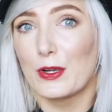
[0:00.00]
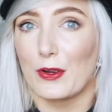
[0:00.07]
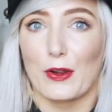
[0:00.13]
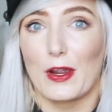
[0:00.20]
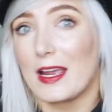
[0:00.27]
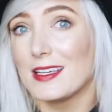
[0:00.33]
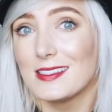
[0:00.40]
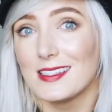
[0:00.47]

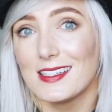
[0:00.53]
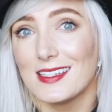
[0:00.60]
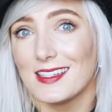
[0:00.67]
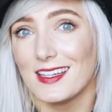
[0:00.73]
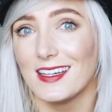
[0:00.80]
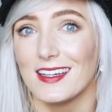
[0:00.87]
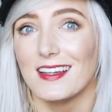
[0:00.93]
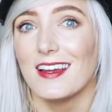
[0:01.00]

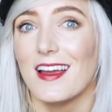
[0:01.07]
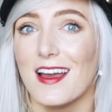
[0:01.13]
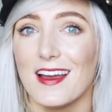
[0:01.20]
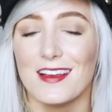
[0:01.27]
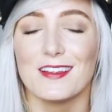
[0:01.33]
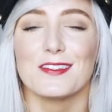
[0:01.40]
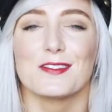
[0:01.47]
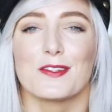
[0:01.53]
Crazy.
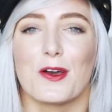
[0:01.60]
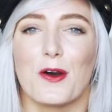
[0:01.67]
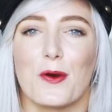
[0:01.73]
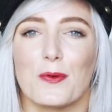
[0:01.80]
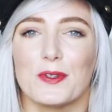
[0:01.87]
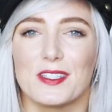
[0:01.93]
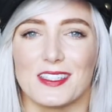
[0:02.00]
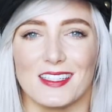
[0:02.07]

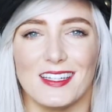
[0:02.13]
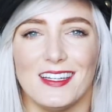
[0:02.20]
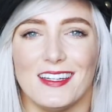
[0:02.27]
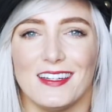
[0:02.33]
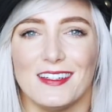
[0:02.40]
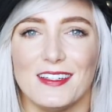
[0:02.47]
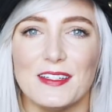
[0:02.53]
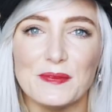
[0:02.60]
So we'll see.